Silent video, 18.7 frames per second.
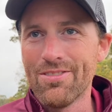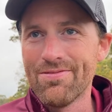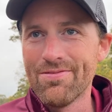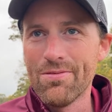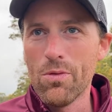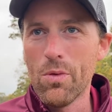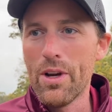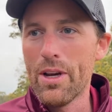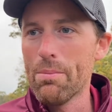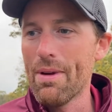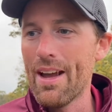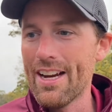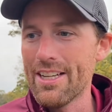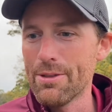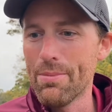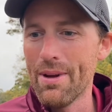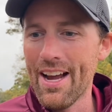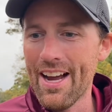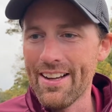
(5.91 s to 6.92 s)
winning
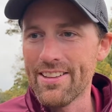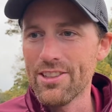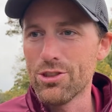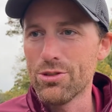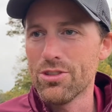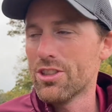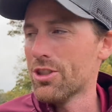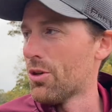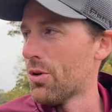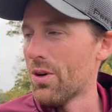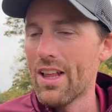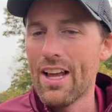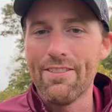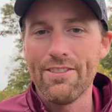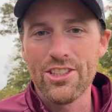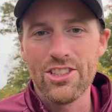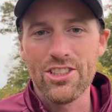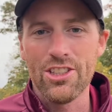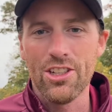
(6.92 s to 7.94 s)
back-to-back. This was the goal,
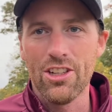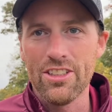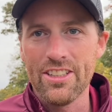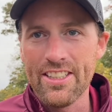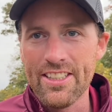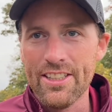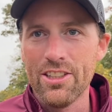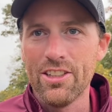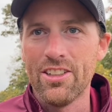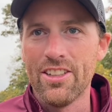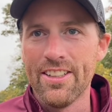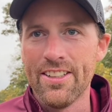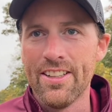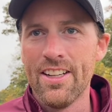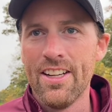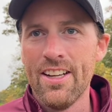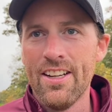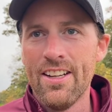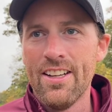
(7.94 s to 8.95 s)
obviously, all year, and
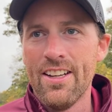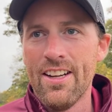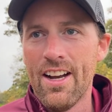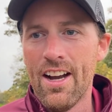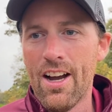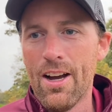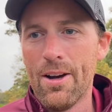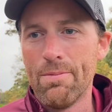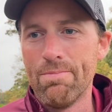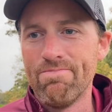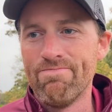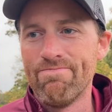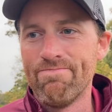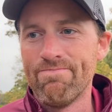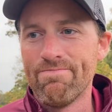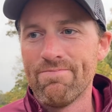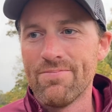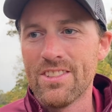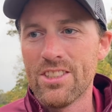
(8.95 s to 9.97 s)

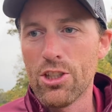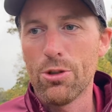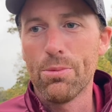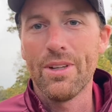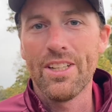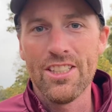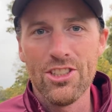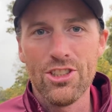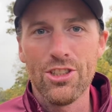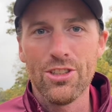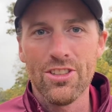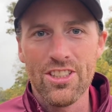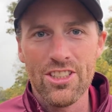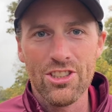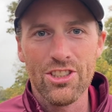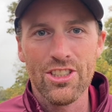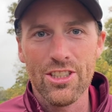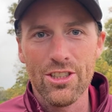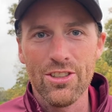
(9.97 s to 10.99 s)
it's a little bit easier
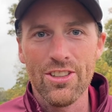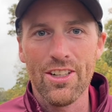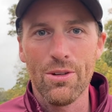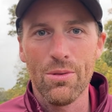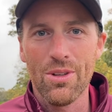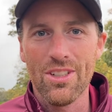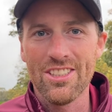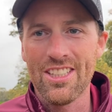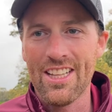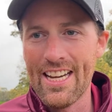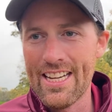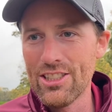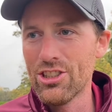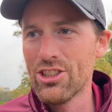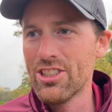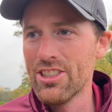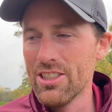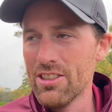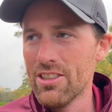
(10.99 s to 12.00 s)
this year than it was
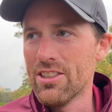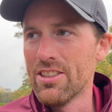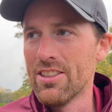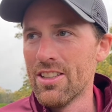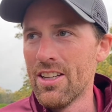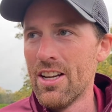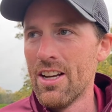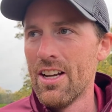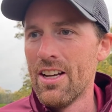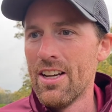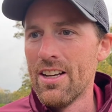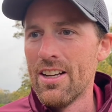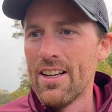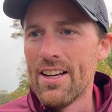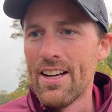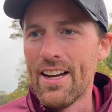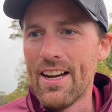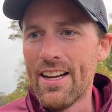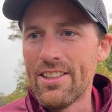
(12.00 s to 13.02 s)
last year, and
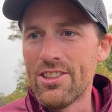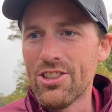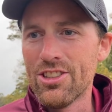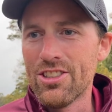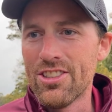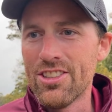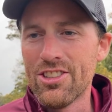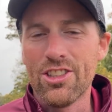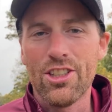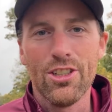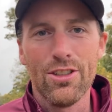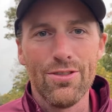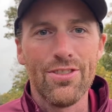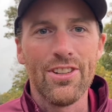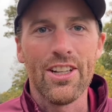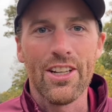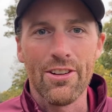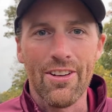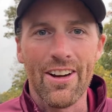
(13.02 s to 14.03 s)
it's a good
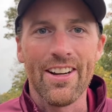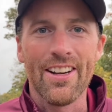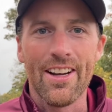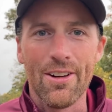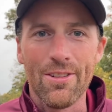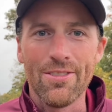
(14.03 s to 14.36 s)
feeling right now.